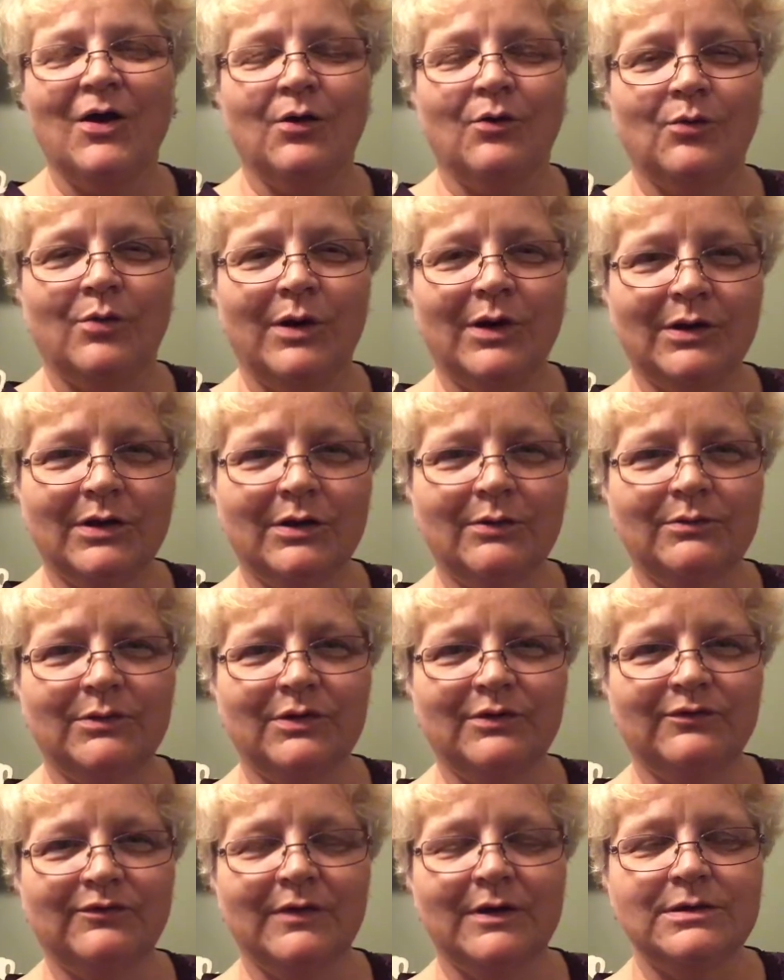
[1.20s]
Welcome
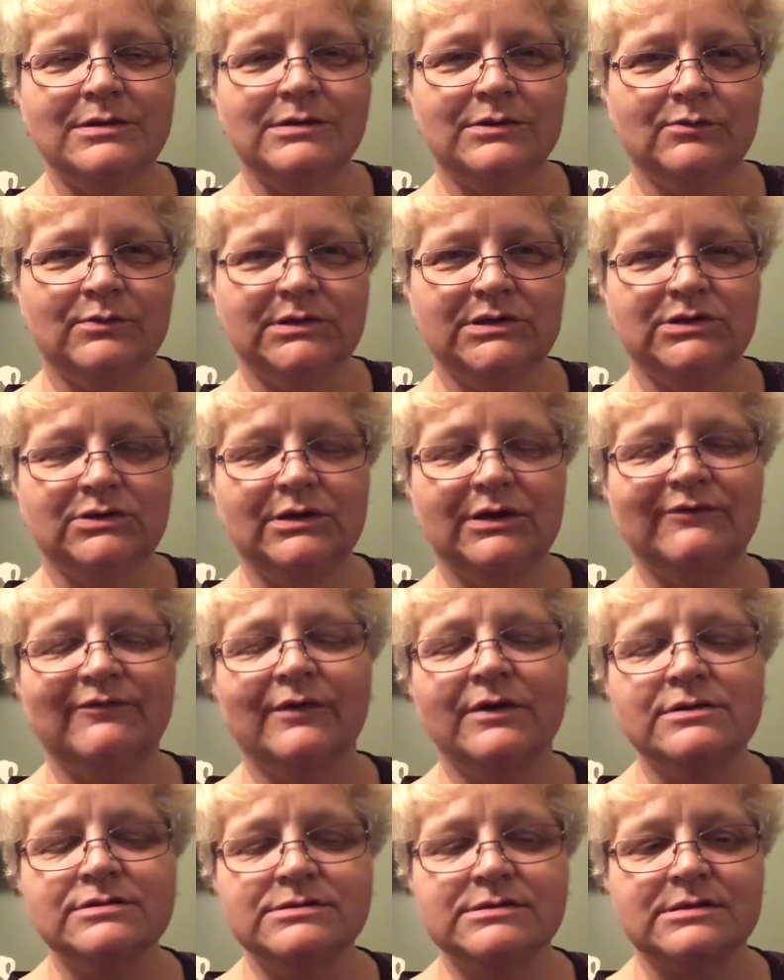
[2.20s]
new friends and returning
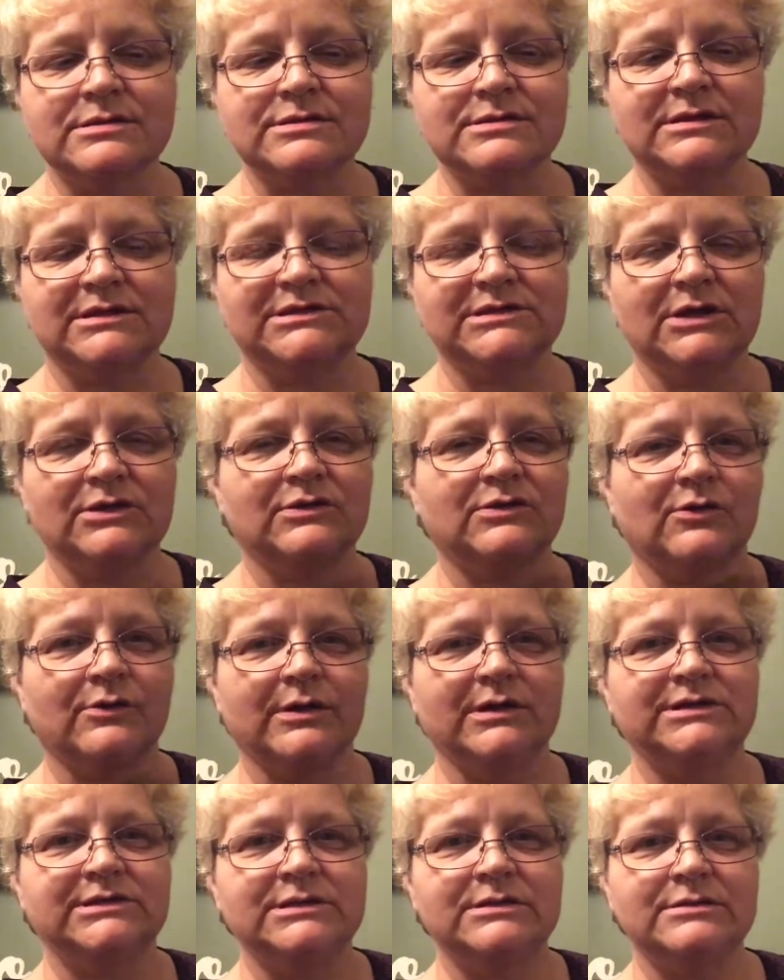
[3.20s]
friends to Stitch House
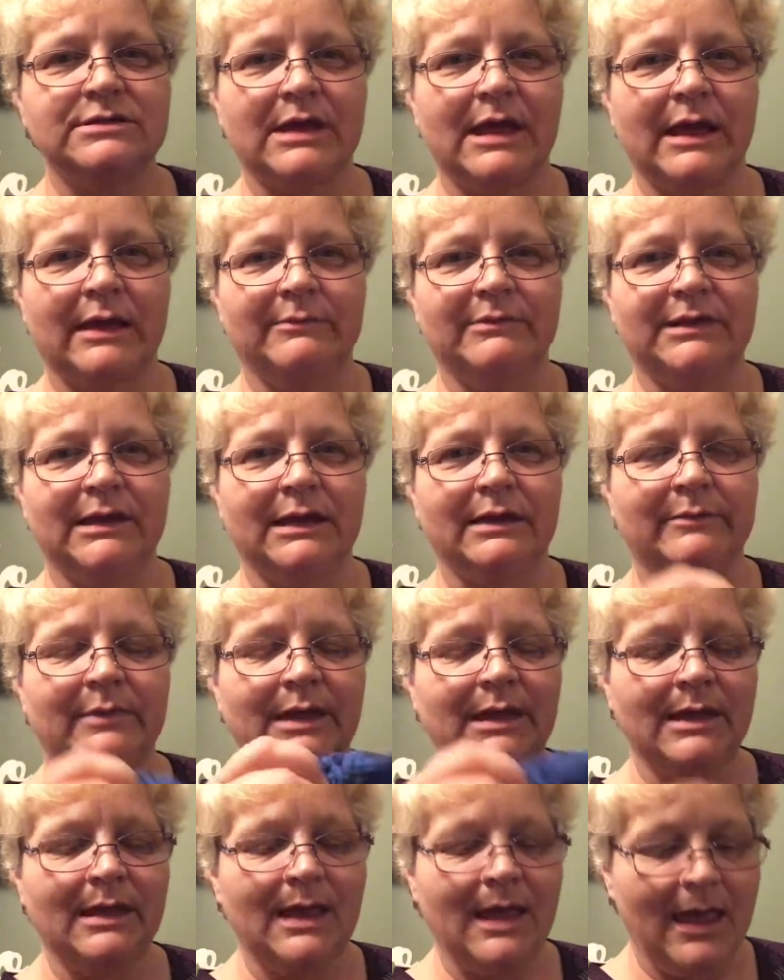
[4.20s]
Creations. I am
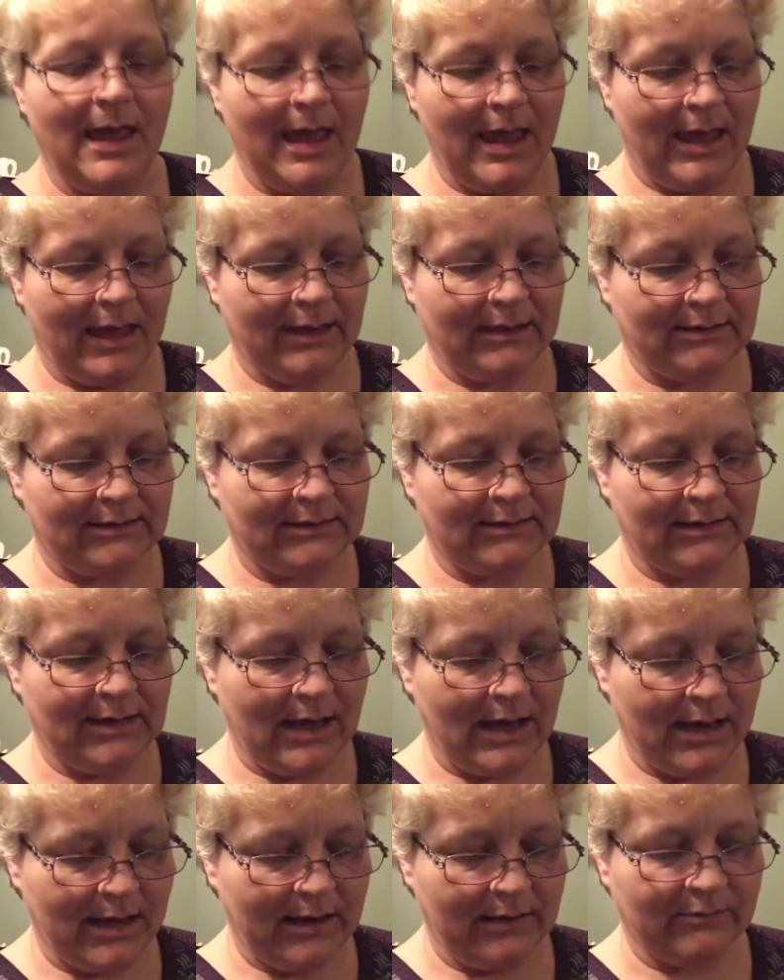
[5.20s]
Tammy and
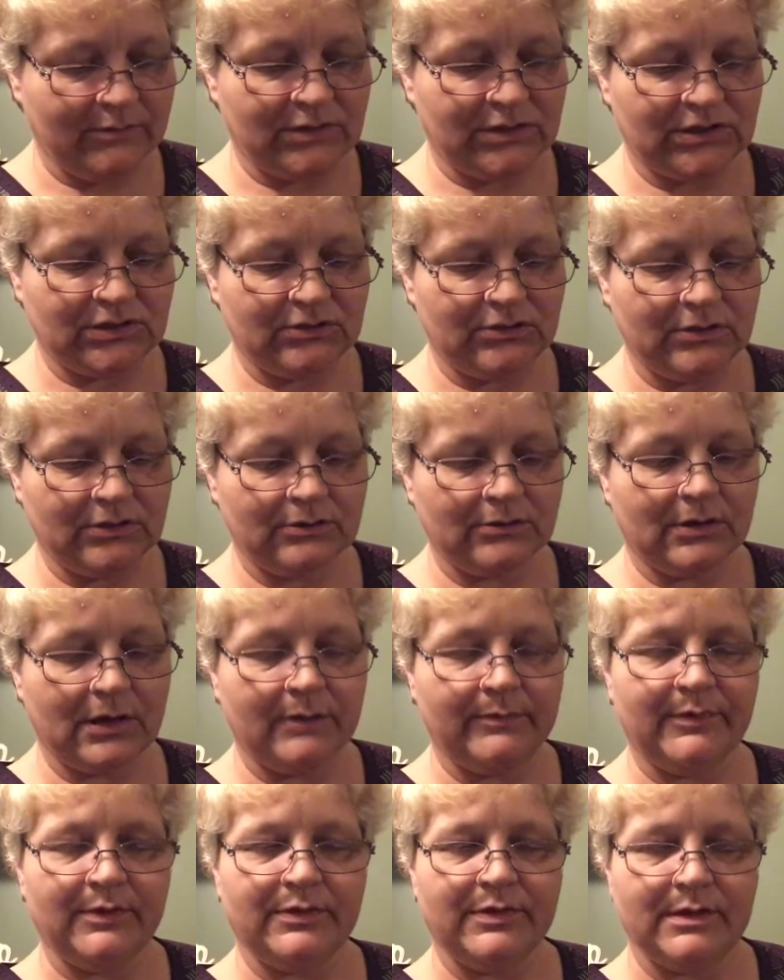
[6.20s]
today I'm going to show you a
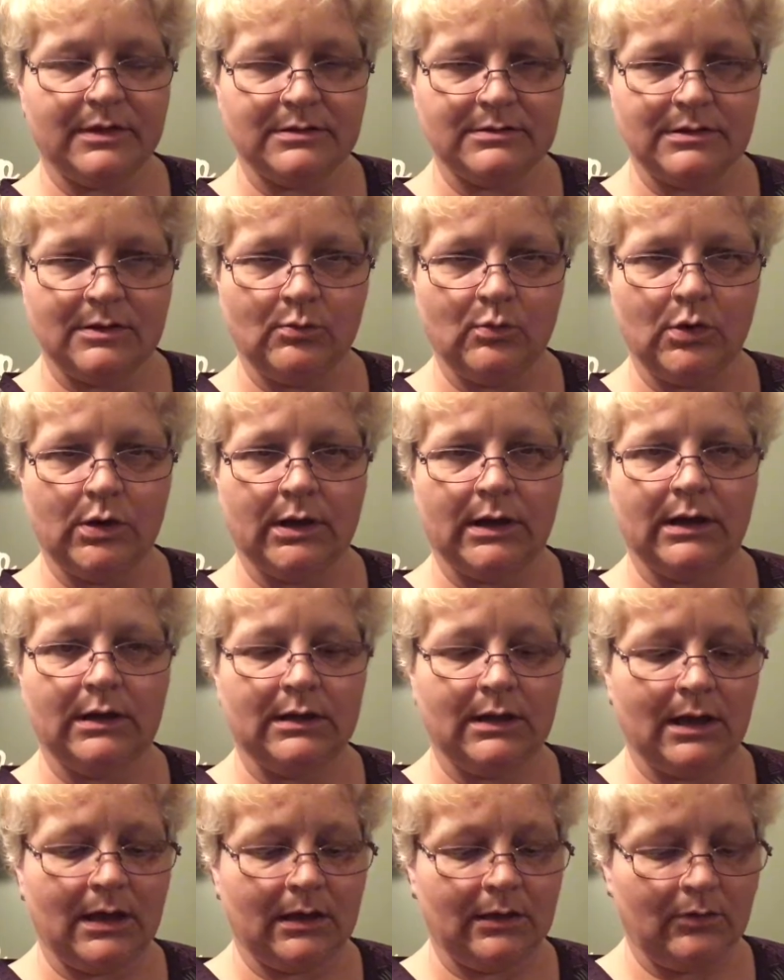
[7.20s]
couple things I'm working
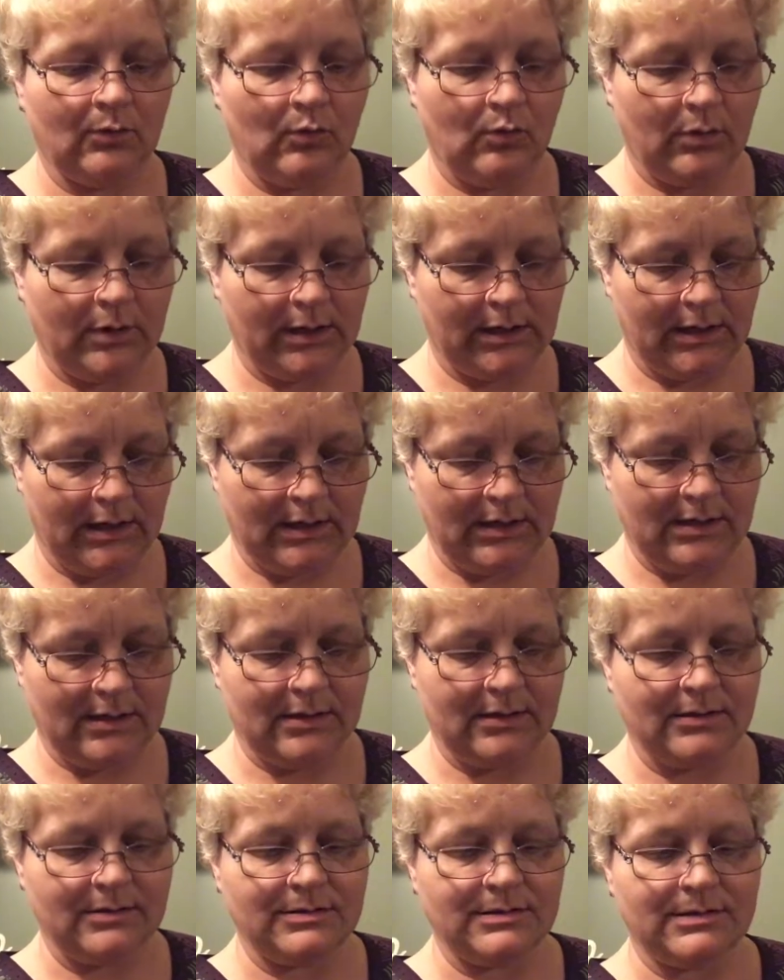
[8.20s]
on. One
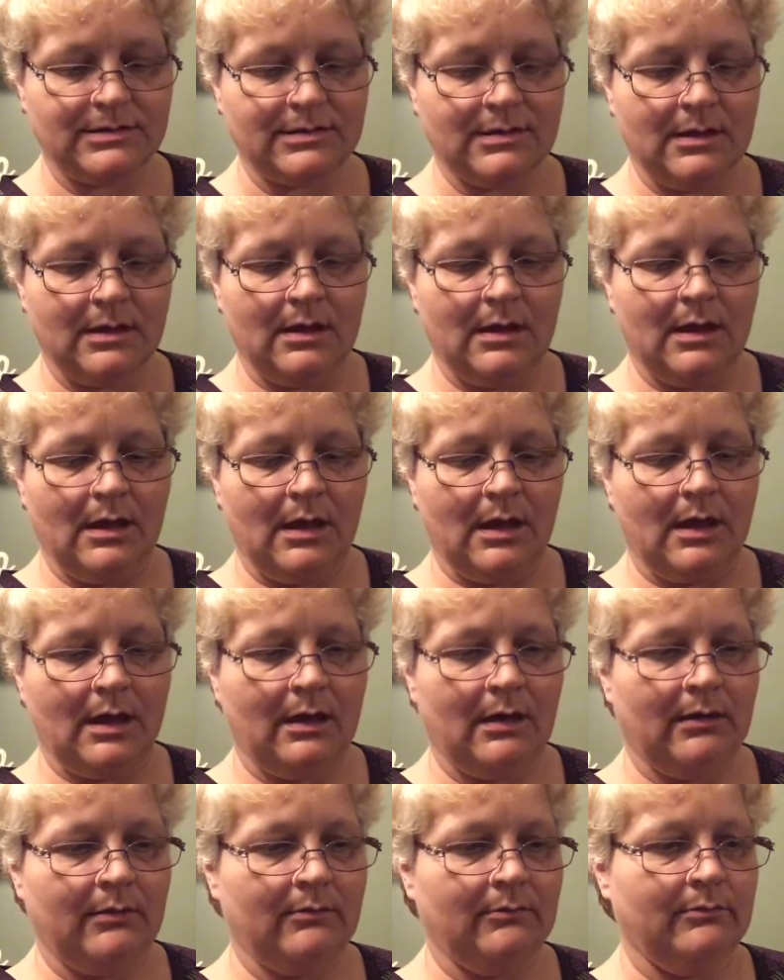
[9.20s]
is
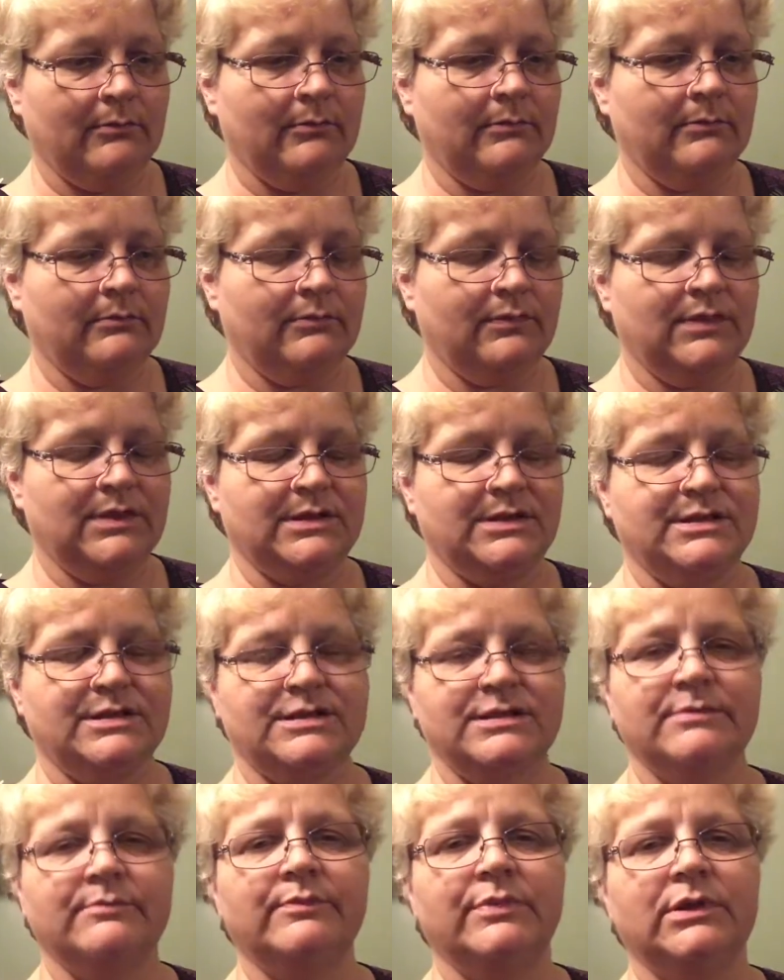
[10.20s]
um, the
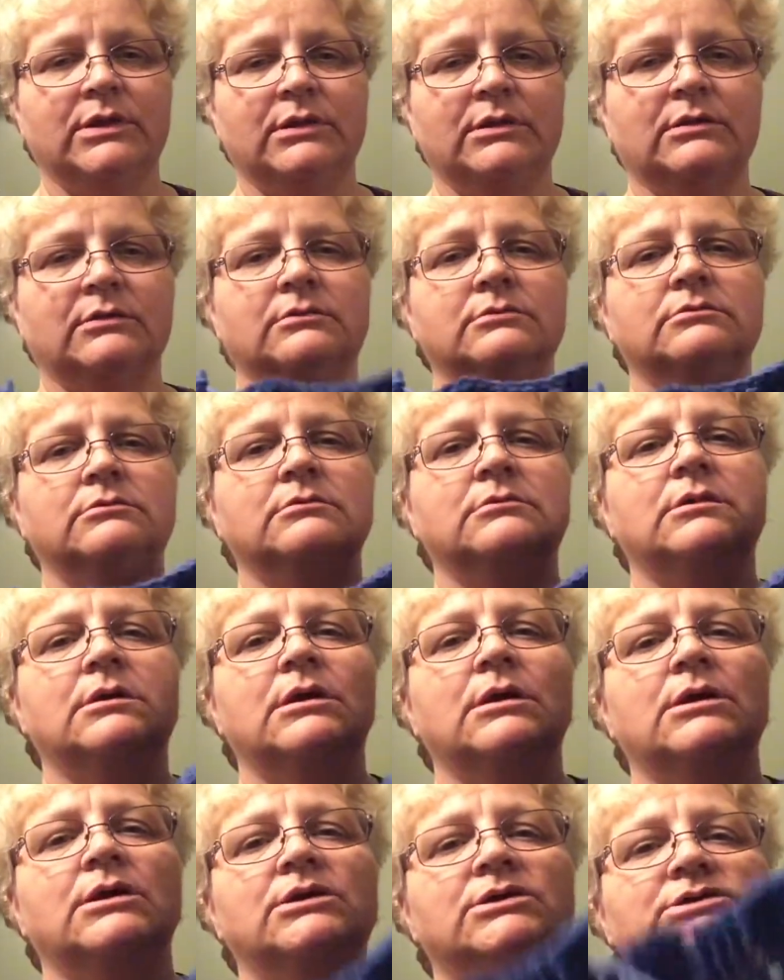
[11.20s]
simple
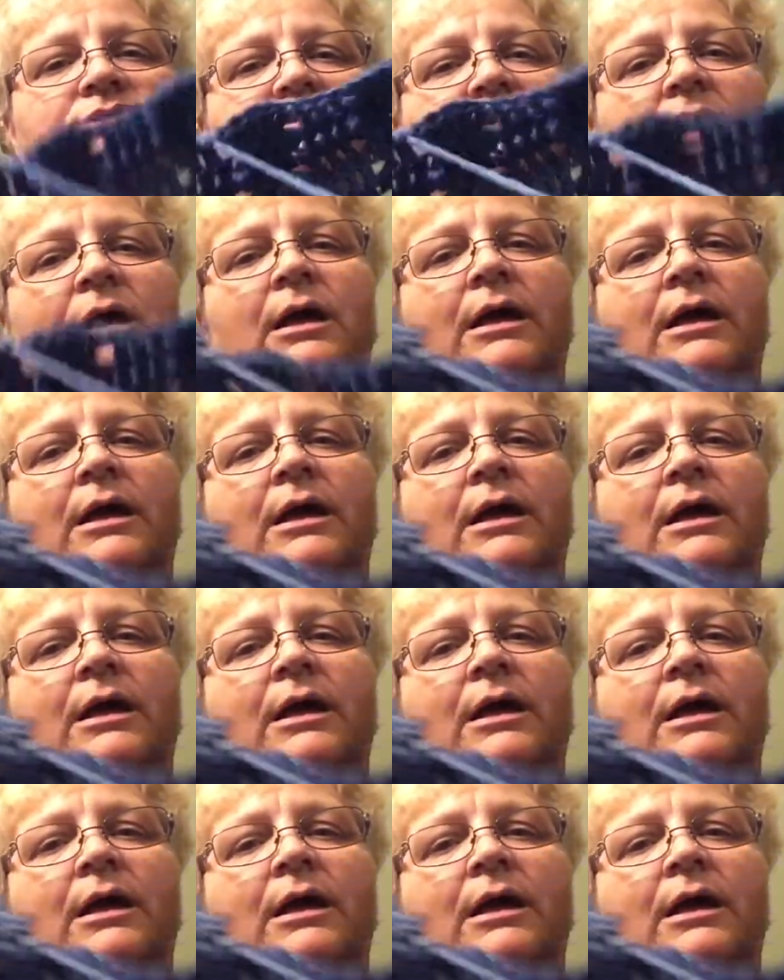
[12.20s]
shawl.